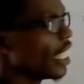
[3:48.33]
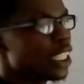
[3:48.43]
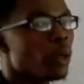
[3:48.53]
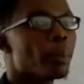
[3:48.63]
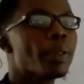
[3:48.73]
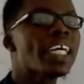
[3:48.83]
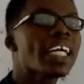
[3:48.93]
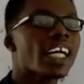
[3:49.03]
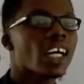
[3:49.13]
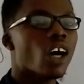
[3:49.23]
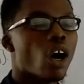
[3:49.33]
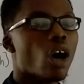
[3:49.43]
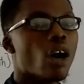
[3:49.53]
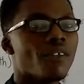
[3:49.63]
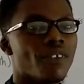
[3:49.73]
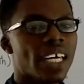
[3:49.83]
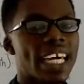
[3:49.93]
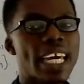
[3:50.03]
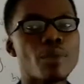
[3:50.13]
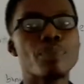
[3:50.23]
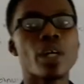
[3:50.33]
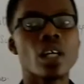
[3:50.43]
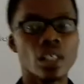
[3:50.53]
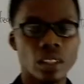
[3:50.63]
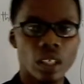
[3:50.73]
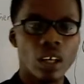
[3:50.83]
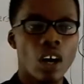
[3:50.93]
The beak of a bird